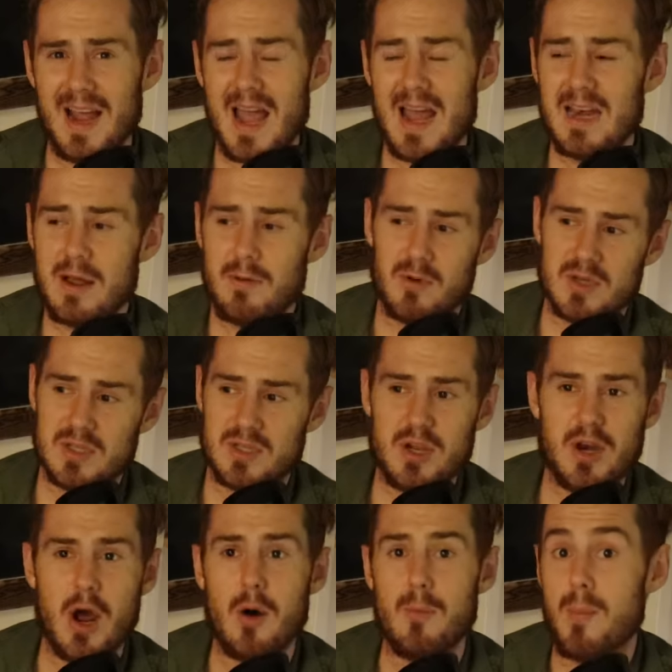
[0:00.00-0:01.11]
and it was, you
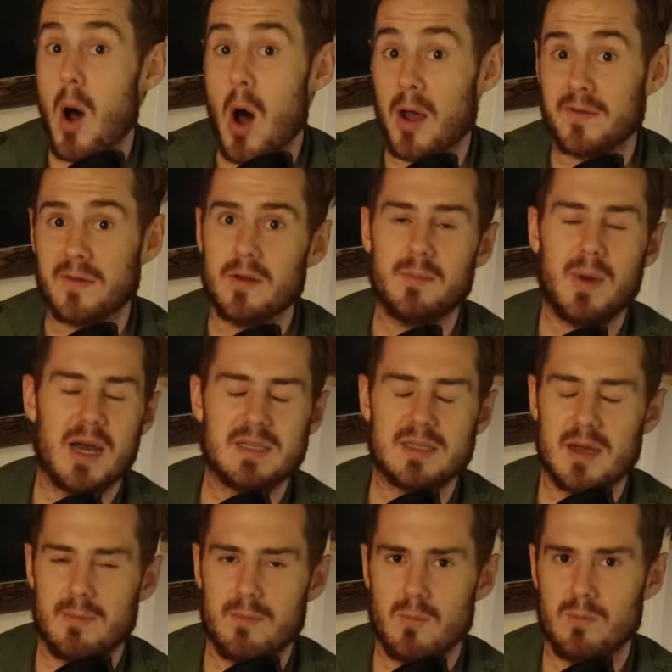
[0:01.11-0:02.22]
know, bought by
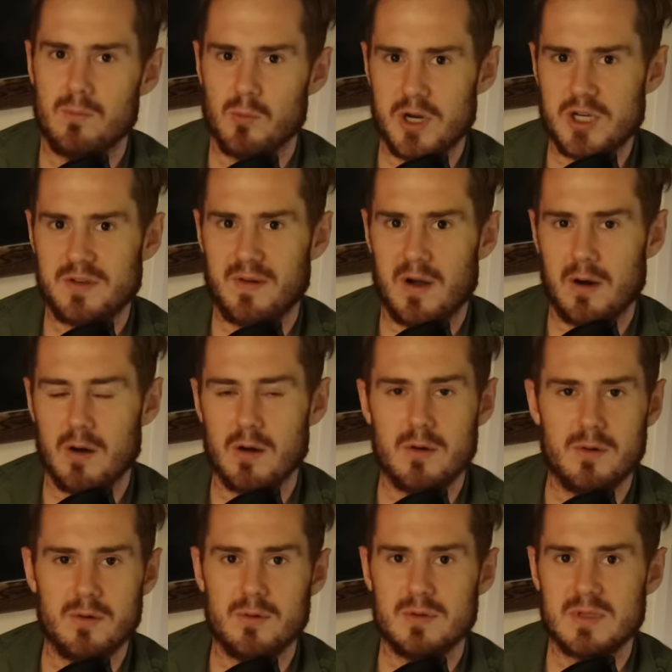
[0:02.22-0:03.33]
some rich fucker
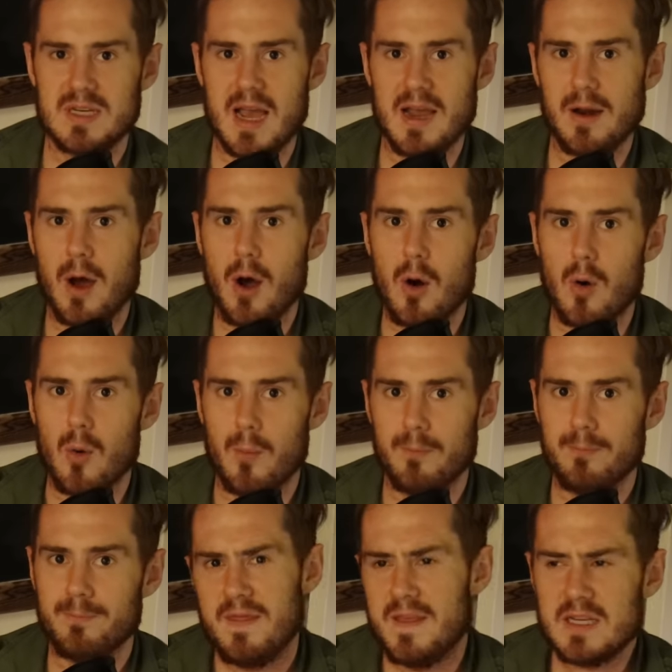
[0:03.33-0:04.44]
who stayed
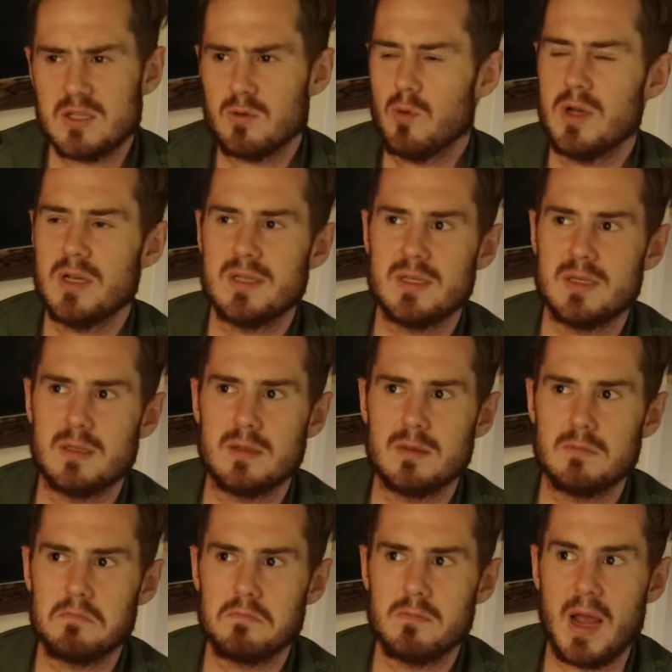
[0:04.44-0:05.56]
home. This
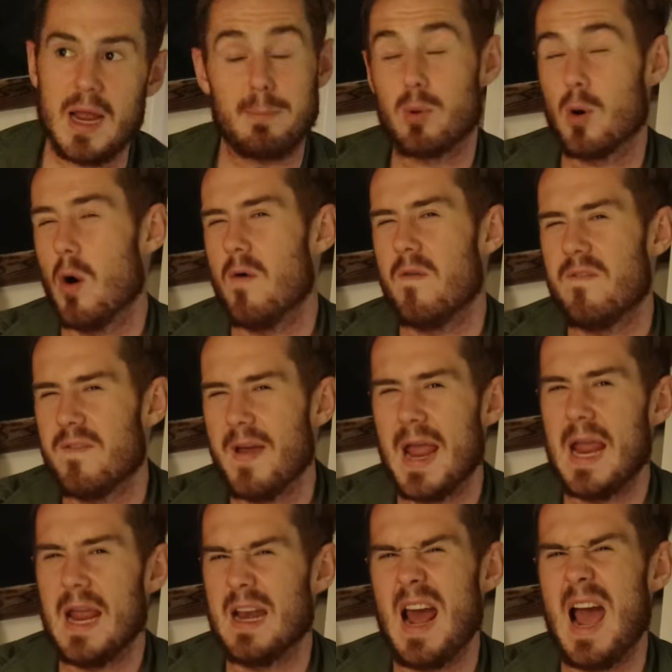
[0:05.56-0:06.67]
was a
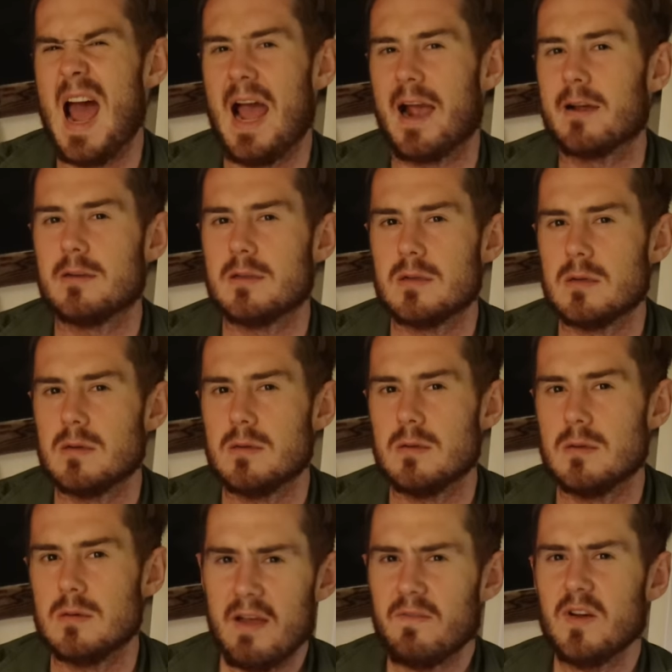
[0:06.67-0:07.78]
profane act.
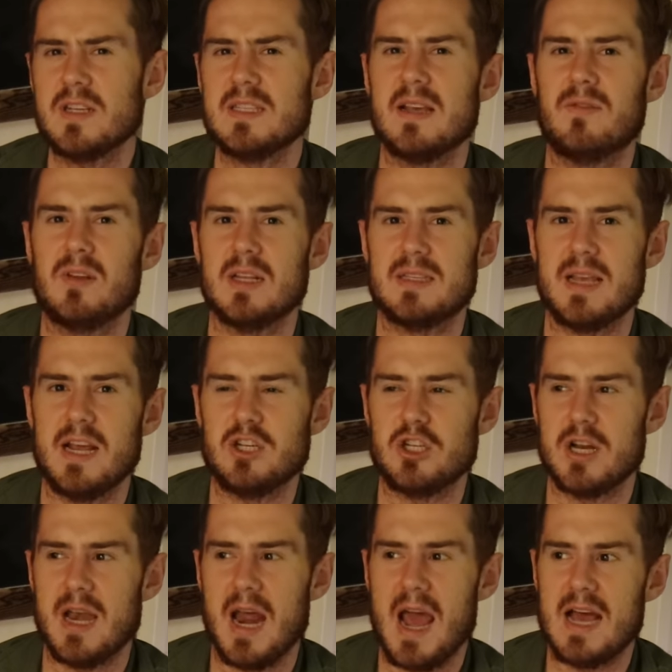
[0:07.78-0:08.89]
Every
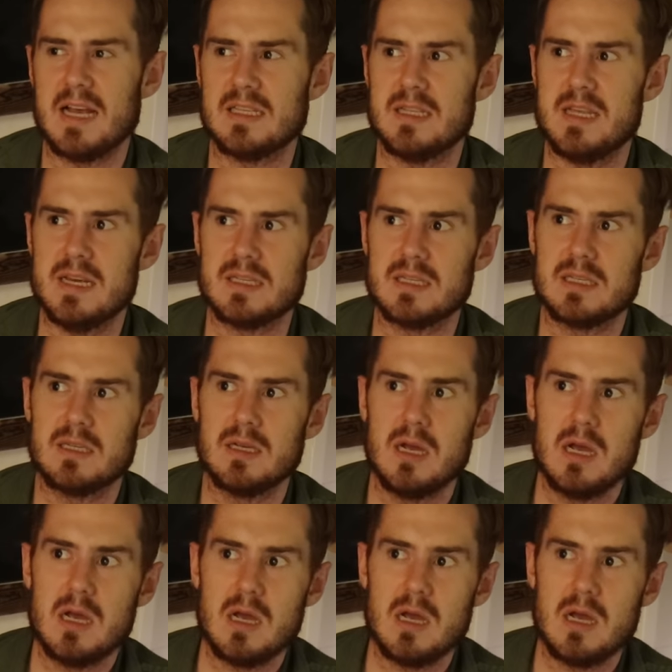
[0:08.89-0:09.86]
civilization has this